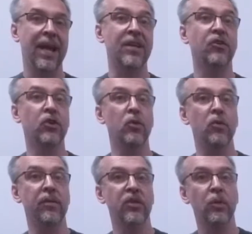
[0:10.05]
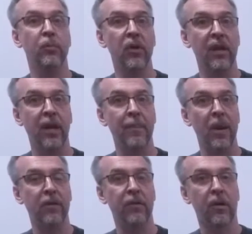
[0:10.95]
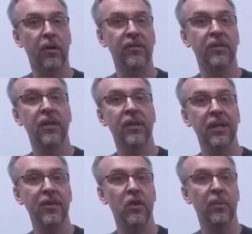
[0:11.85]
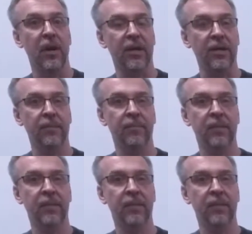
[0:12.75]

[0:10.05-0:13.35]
and two, that you put an amount of cards in your pocket.